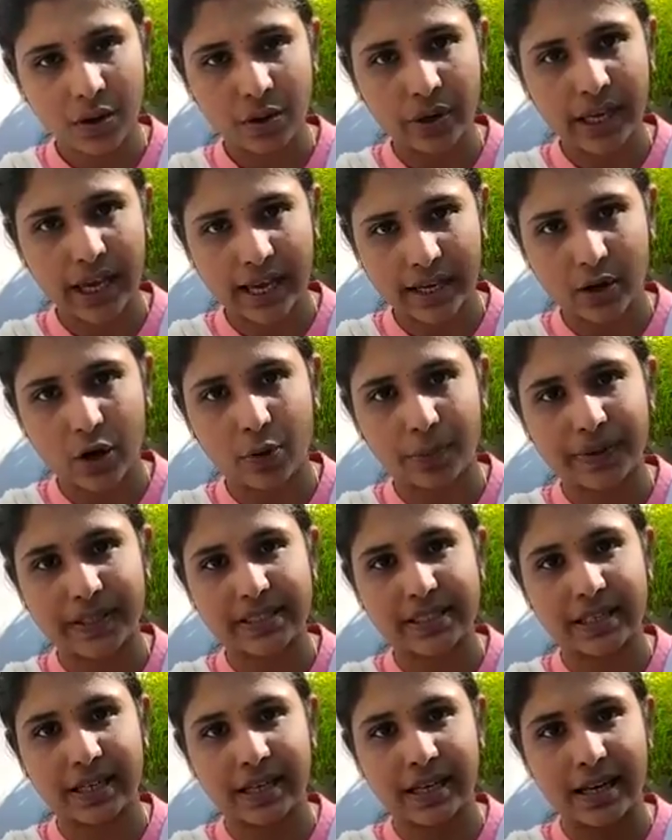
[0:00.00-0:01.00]
Okay, I hope
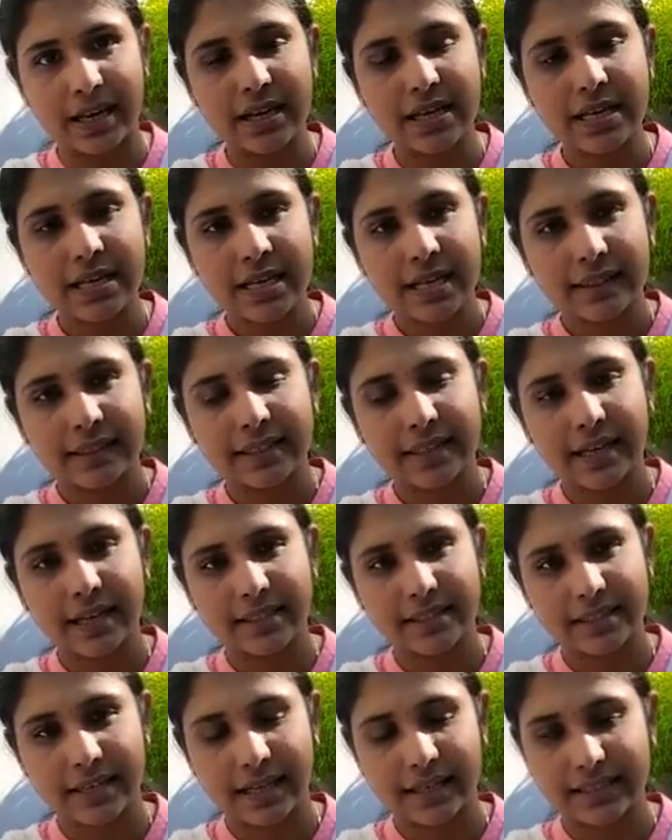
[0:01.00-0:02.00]
it's clear. The
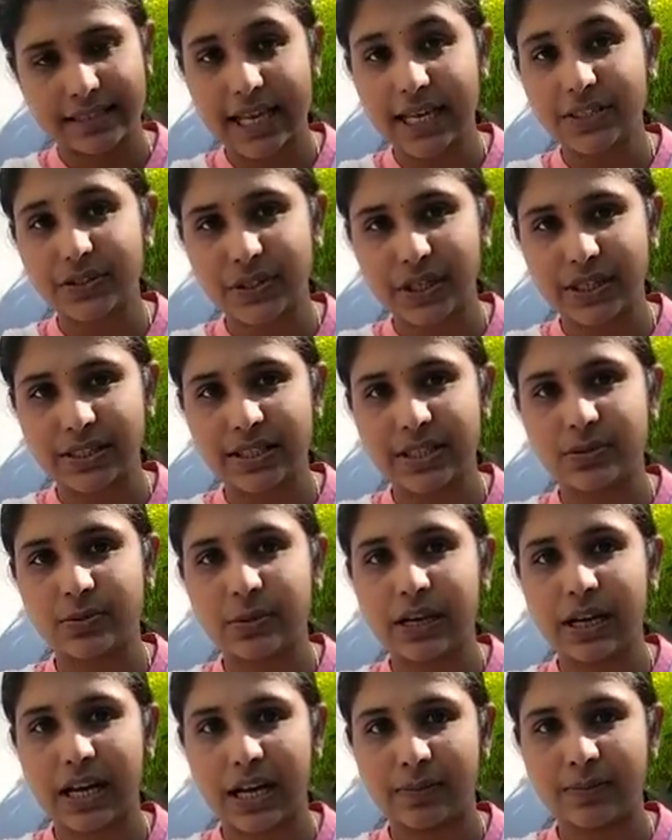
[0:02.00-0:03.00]
ex exact changes
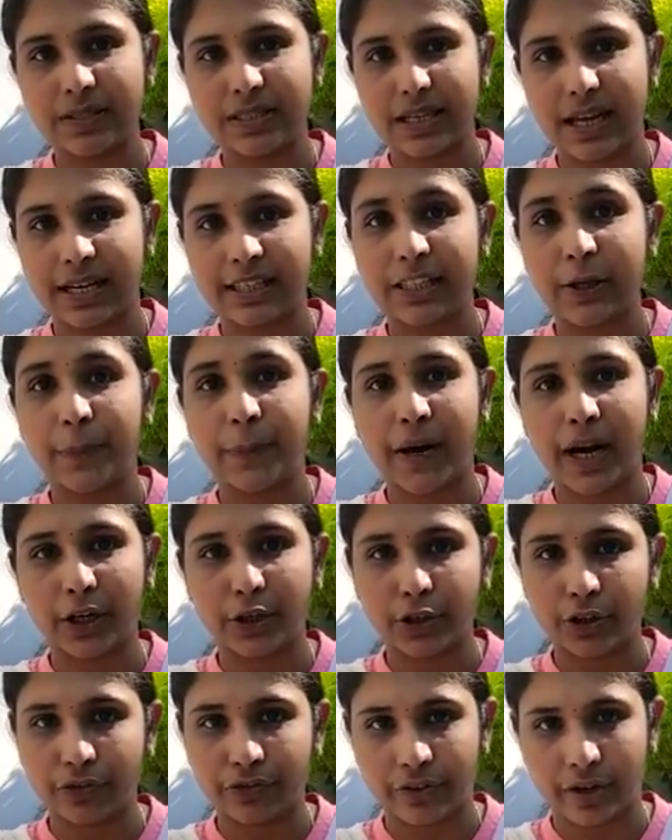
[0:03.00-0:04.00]
will comes at the
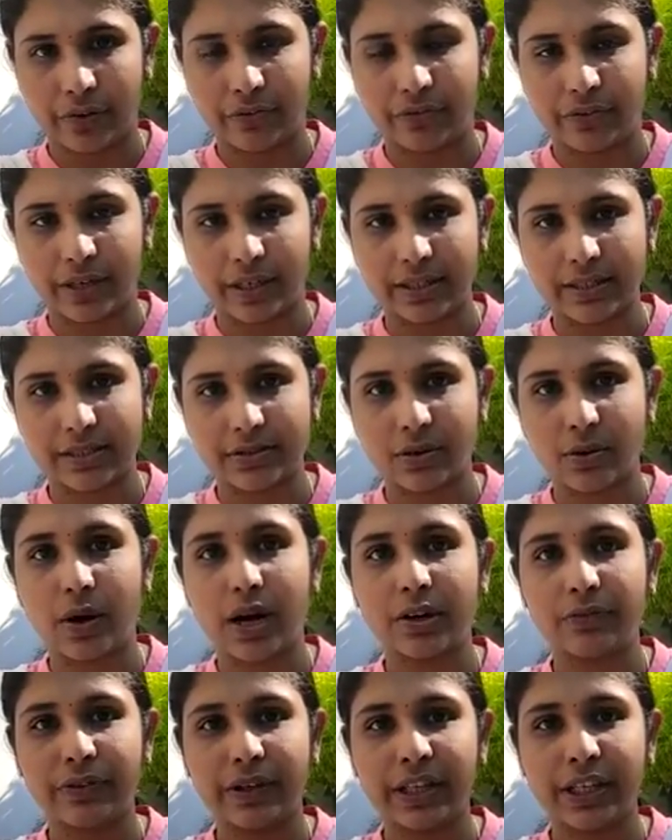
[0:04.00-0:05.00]
part of reference. So
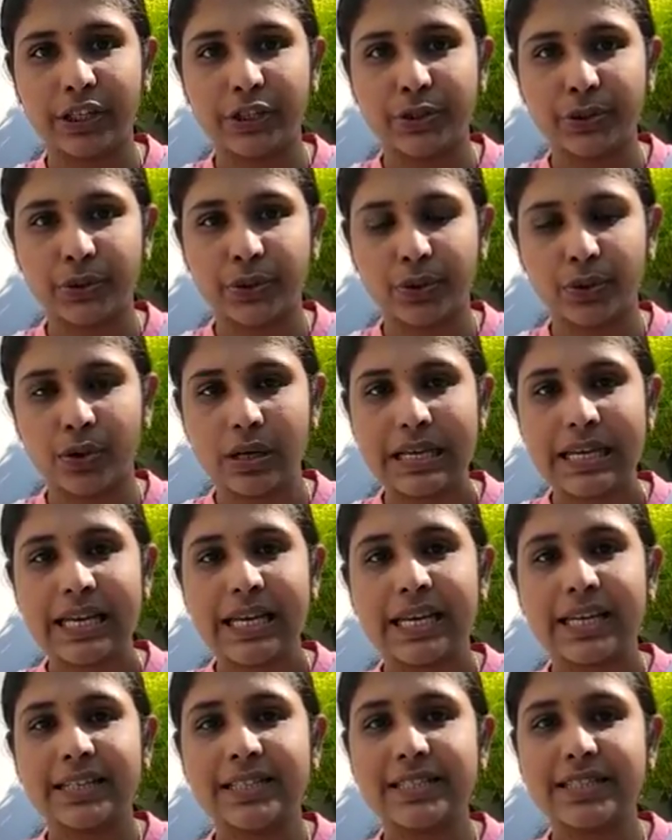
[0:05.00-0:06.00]
what we need to do
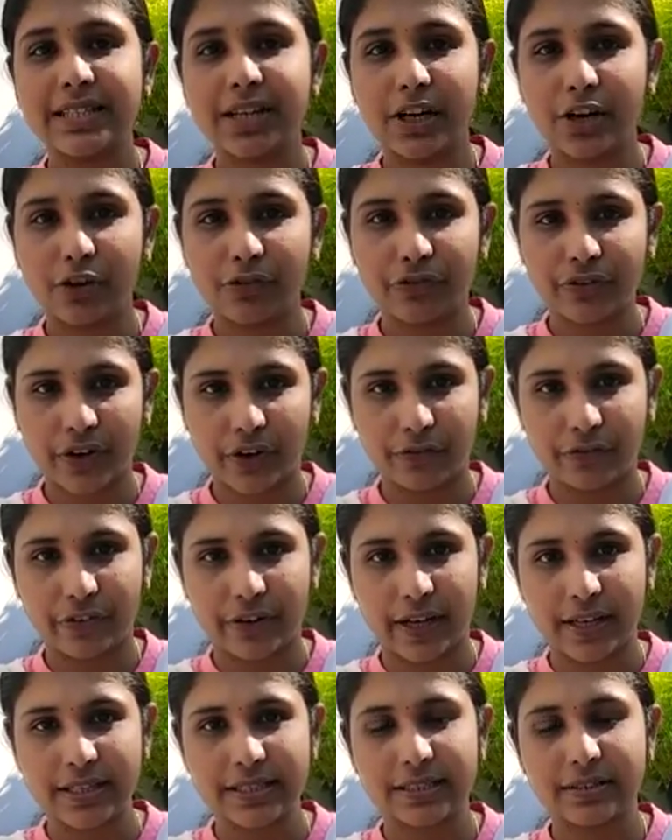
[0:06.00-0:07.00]
instead of
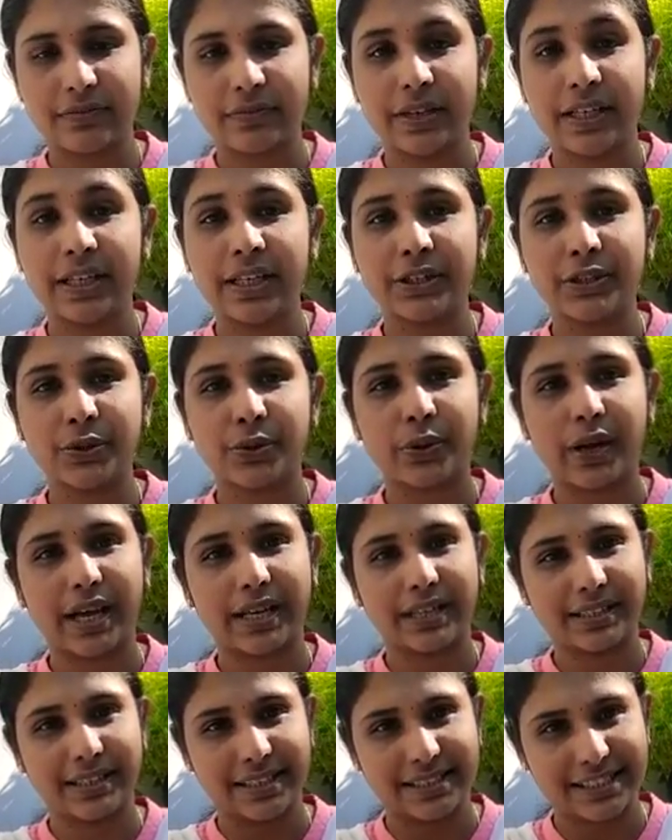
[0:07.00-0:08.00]
reference, we need to
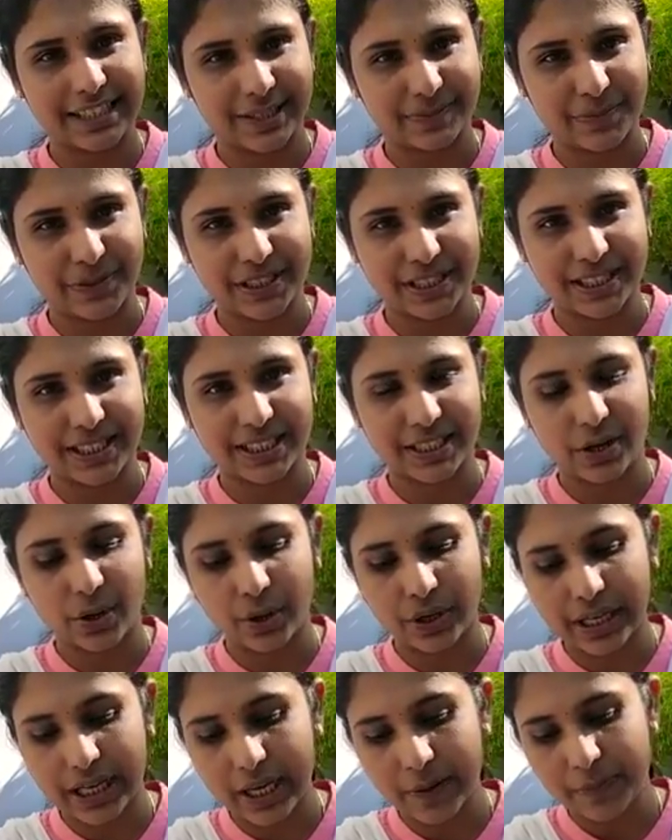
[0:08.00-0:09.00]
write the subject.
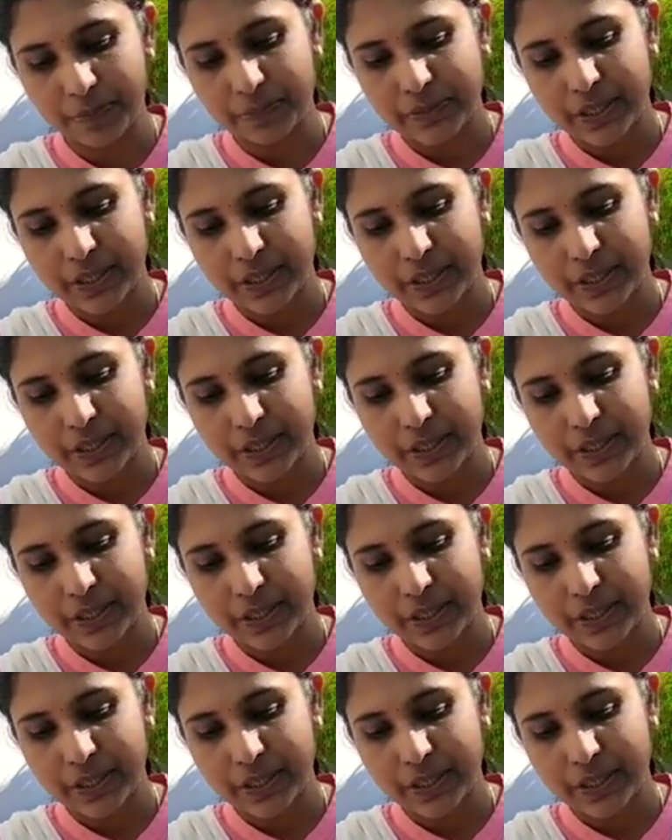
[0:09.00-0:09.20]
Okay.